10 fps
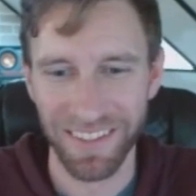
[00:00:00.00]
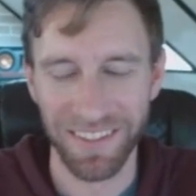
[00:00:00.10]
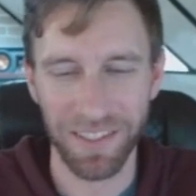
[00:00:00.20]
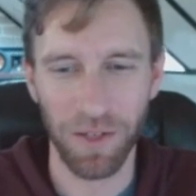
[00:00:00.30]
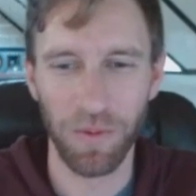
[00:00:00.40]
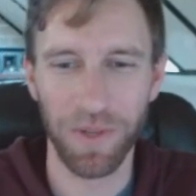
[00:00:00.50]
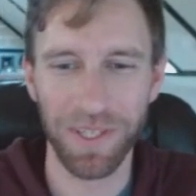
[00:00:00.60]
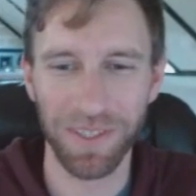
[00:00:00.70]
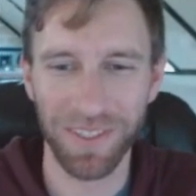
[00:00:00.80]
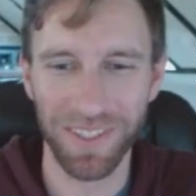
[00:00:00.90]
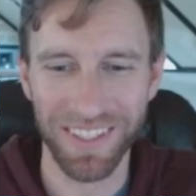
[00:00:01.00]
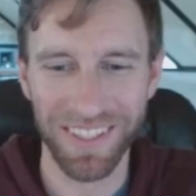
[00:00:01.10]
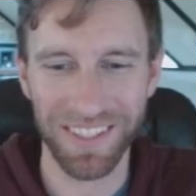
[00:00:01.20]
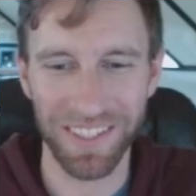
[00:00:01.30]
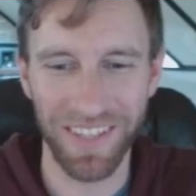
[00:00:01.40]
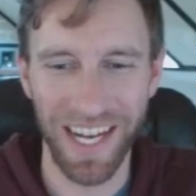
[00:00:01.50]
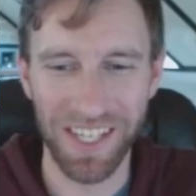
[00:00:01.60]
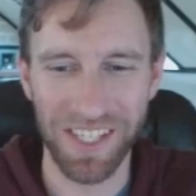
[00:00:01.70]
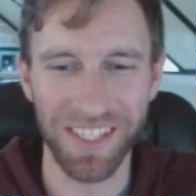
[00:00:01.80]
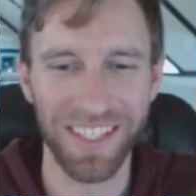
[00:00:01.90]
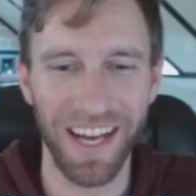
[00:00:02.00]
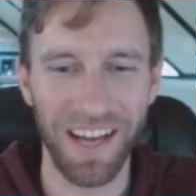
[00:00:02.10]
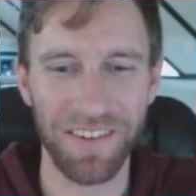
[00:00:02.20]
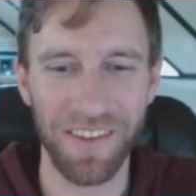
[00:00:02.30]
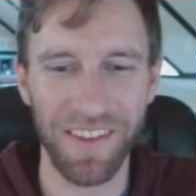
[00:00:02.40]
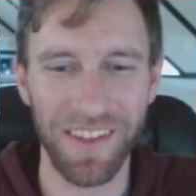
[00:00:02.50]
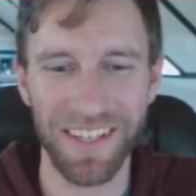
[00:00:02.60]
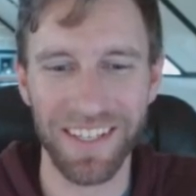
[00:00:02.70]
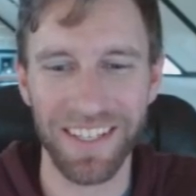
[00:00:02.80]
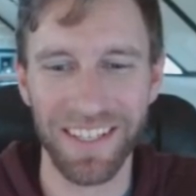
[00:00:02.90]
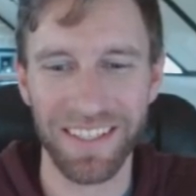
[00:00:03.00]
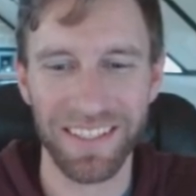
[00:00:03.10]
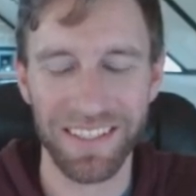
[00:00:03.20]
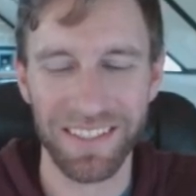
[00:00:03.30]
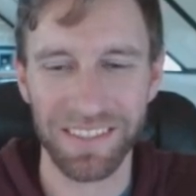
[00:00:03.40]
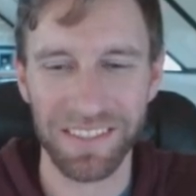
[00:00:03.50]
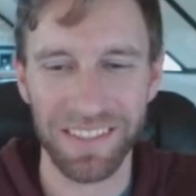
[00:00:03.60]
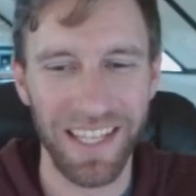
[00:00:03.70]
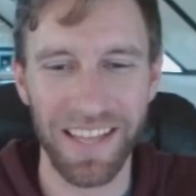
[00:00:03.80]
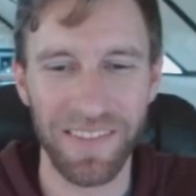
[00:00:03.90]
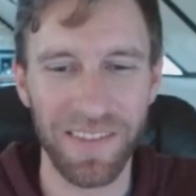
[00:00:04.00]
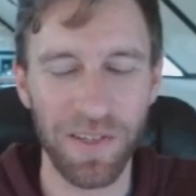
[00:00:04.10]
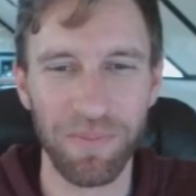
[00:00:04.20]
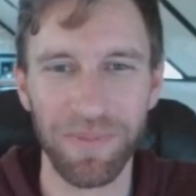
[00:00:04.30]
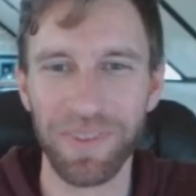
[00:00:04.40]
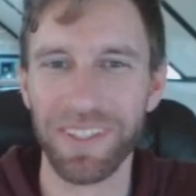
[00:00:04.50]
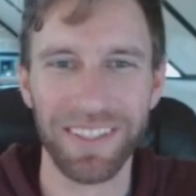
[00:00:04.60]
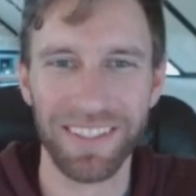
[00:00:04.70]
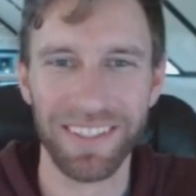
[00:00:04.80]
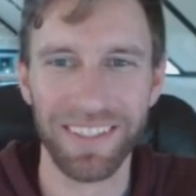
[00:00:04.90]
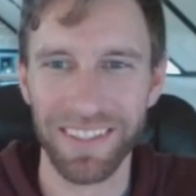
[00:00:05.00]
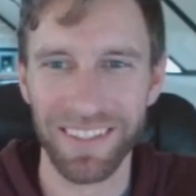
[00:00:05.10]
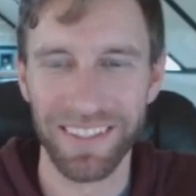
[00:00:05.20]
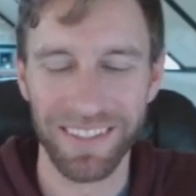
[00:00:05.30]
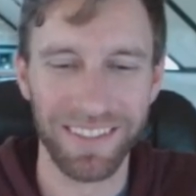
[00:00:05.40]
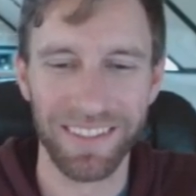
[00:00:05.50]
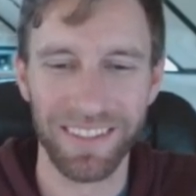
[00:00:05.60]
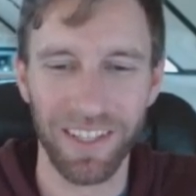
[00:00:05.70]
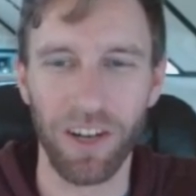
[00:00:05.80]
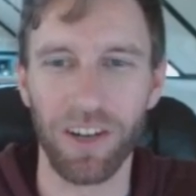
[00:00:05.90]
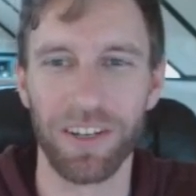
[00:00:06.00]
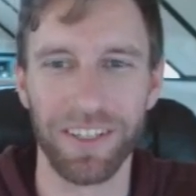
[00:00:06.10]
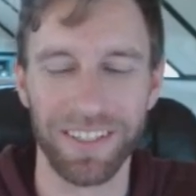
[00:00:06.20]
No real direction other than hit them hard.